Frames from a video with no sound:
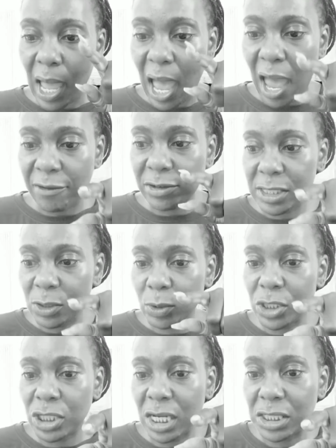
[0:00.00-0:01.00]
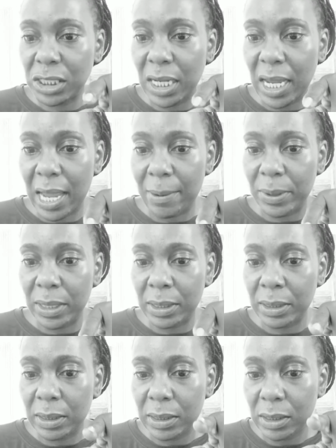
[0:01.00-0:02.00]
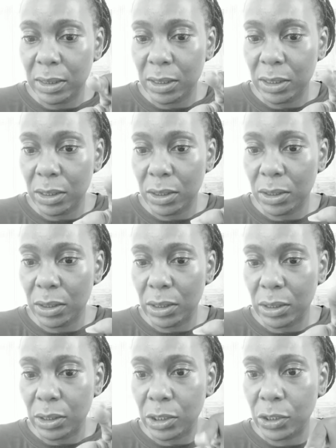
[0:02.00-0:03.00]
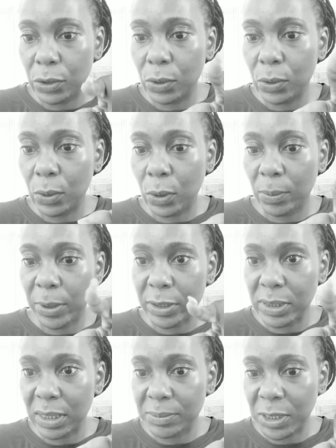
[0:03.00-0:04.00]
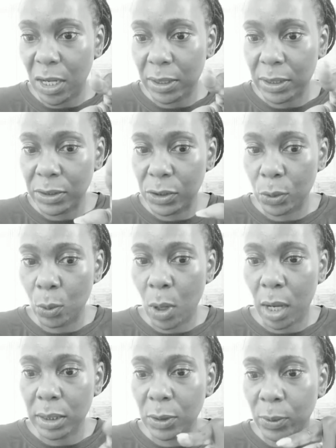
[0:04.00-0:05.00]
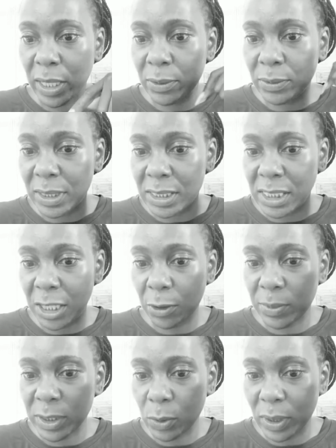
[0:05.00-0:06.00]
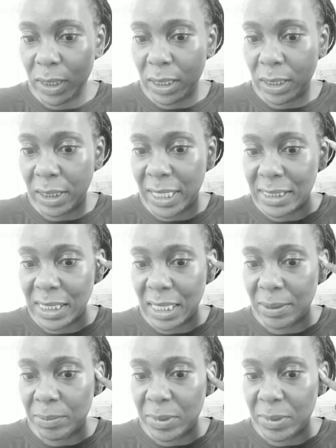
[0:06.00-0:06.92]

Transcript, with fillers: After this rejection happened, you or the person I'm talking to walked away with their tail between their legs. They didn't